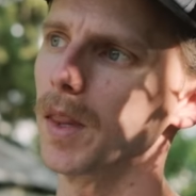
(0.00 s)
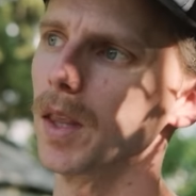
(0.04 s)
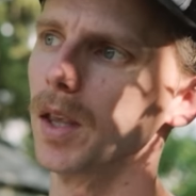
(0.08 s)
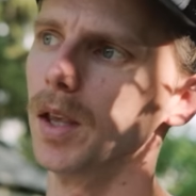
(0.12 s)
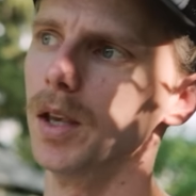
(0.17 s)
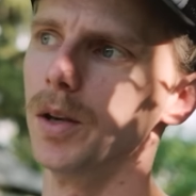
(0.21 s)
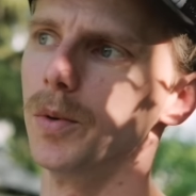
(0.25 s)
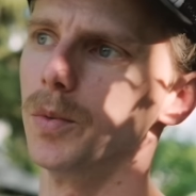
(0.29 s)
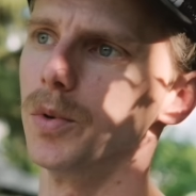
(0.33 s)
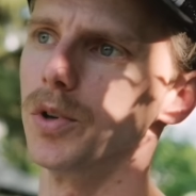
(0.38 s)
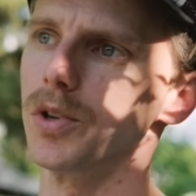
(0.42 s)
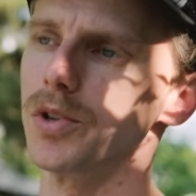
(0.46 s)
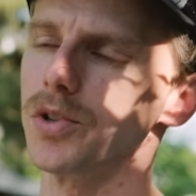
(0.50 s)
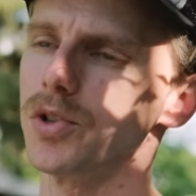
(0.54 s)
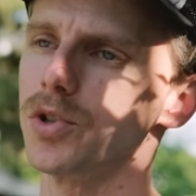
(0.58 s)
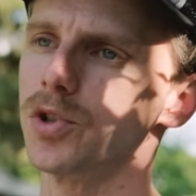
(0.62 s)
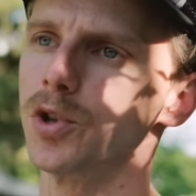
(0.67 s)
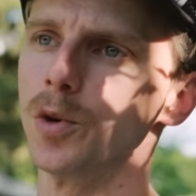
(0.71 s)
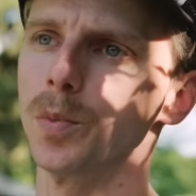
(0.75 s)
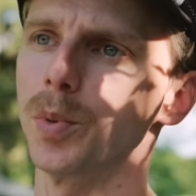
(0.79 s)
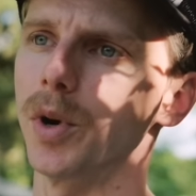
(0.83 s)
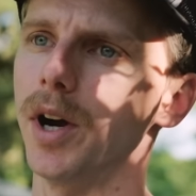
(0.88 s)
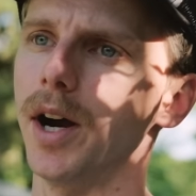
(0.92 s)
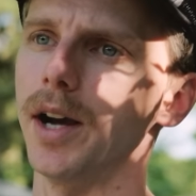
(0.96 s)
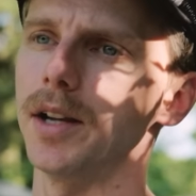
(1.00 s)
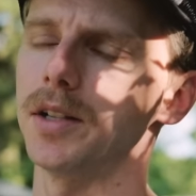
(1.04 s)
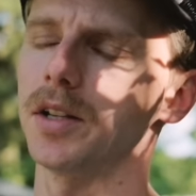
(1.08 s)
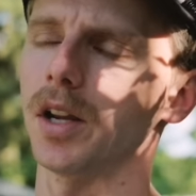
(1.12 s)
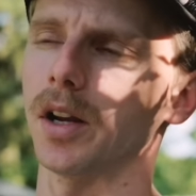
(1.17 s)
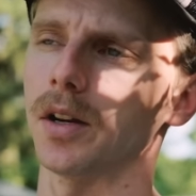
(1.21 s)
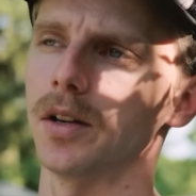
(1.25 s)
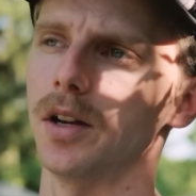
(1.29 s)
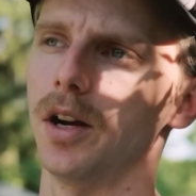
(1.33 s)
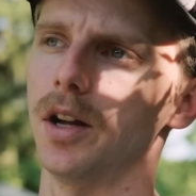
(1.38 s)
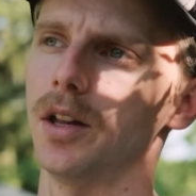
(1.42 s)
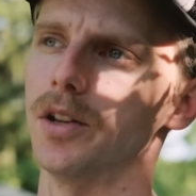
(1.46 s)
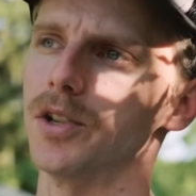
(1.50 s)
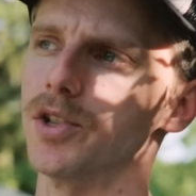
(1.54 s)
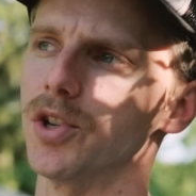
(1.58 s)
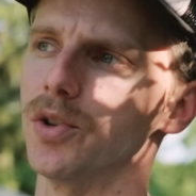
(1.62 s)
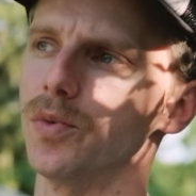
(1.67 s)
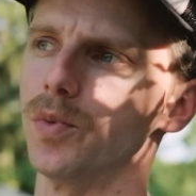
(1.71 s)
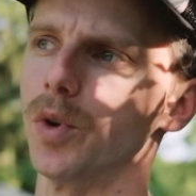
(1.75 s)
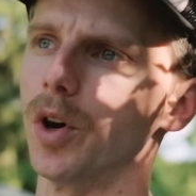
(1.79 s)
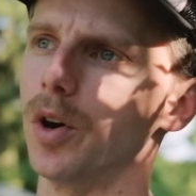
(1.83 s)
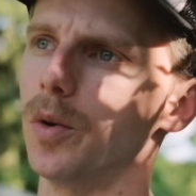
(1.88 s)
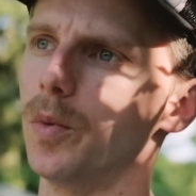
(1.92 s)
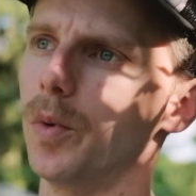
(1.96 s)
it was super high technology.
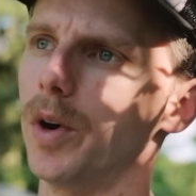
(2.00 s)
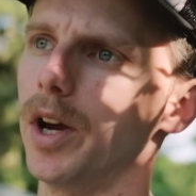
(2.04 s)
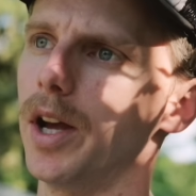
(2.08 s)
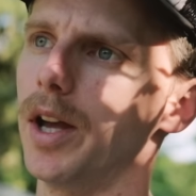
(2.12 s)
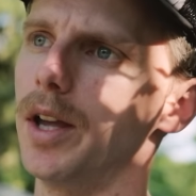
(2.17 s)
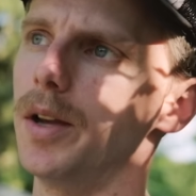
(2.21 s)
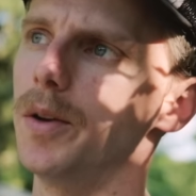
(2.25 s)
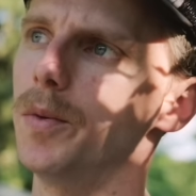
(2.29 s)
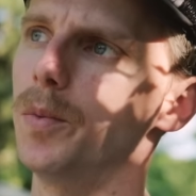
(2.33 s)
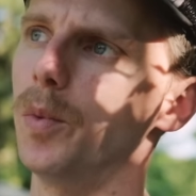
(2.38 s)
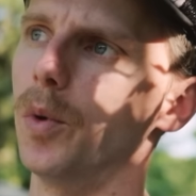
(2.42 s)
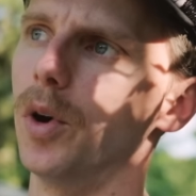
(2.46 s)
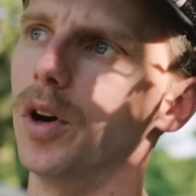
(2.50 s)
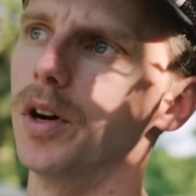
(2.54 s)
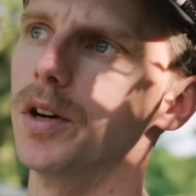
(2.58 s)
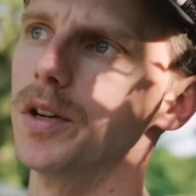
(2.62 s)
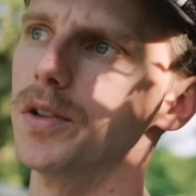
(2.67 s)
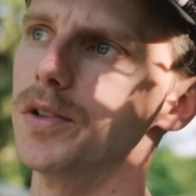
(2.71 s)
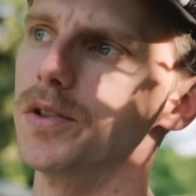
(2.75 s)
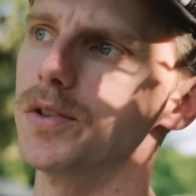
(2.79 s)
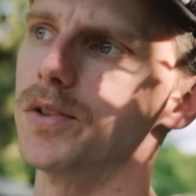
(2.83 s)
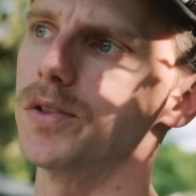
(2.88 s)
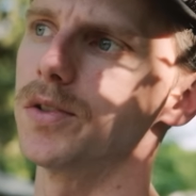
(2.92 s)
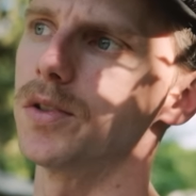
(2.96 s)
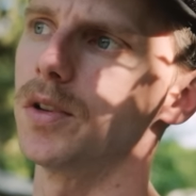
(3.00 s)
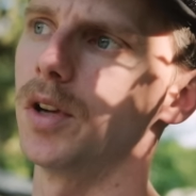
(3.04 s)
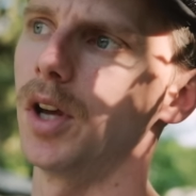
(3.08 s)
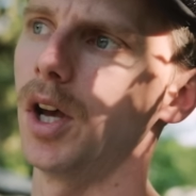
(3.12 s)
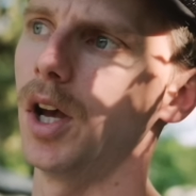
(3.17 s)
Roadway was